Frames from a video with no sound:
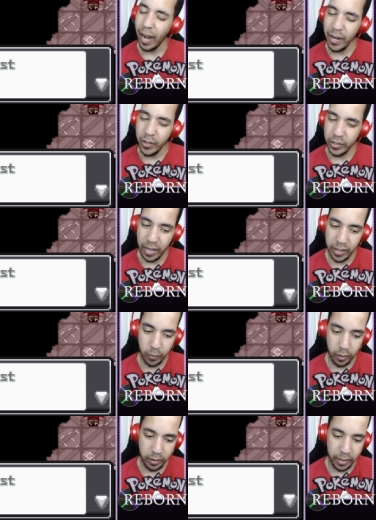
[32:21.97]
I
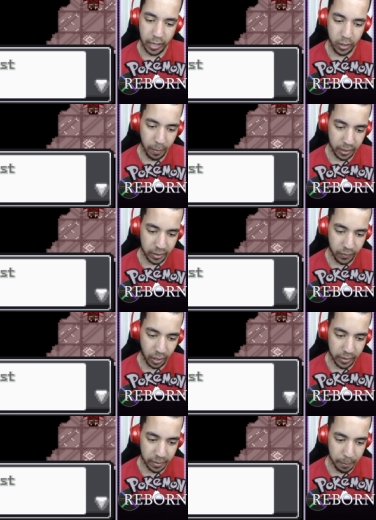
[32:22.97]
understand that you must have
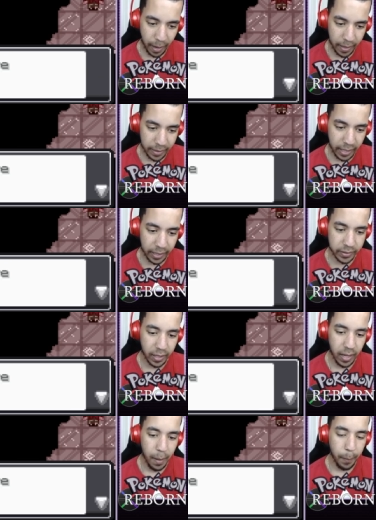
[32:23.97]
done some bad things,
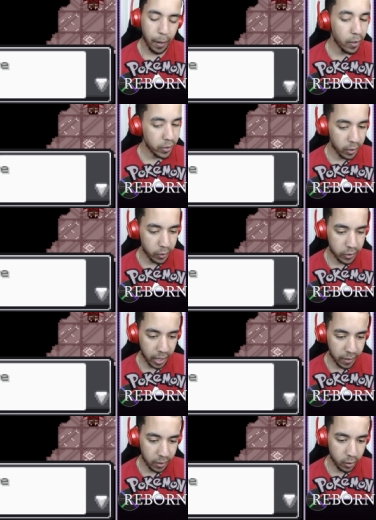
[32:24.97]
but I also
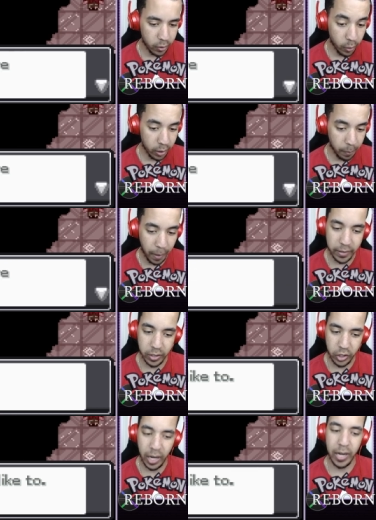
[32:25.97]
understand that you're doing your best
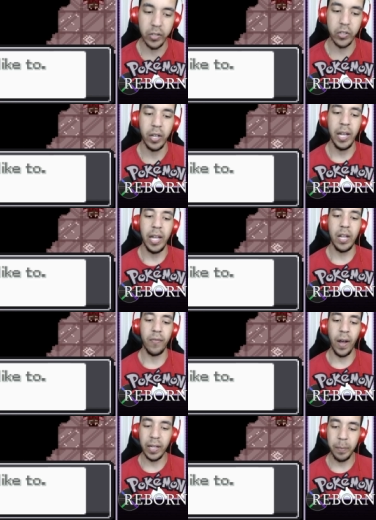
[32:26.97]
to change.
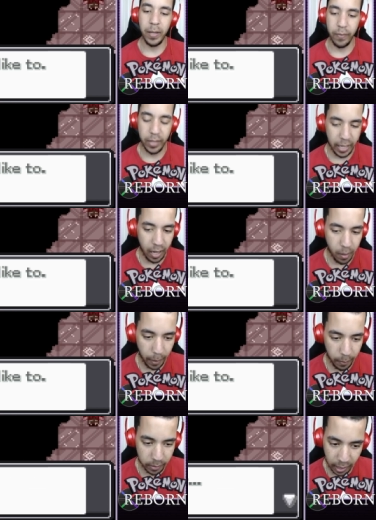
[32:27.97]
If I can be of any help,
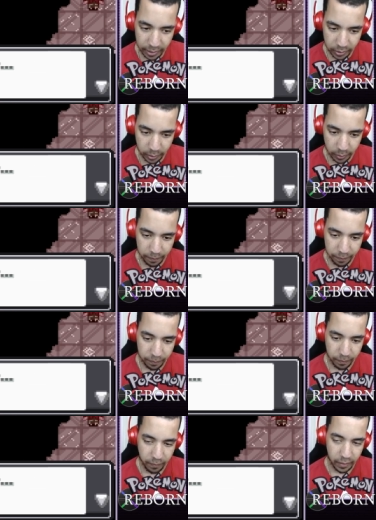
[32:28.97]
I would like to.
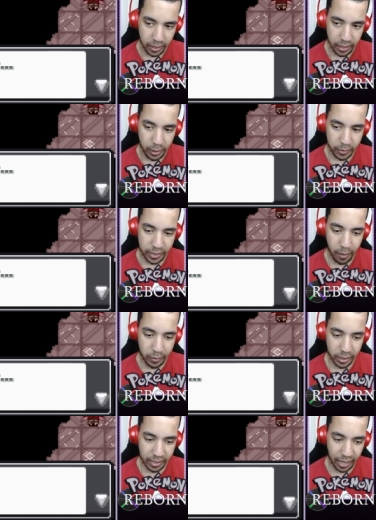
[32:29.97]
You
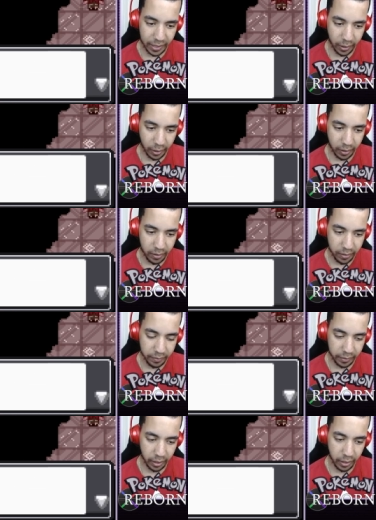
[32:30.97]
sound just like her.
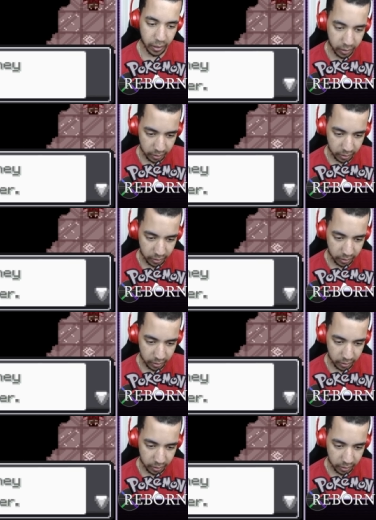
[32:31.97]
Ugh. Ah.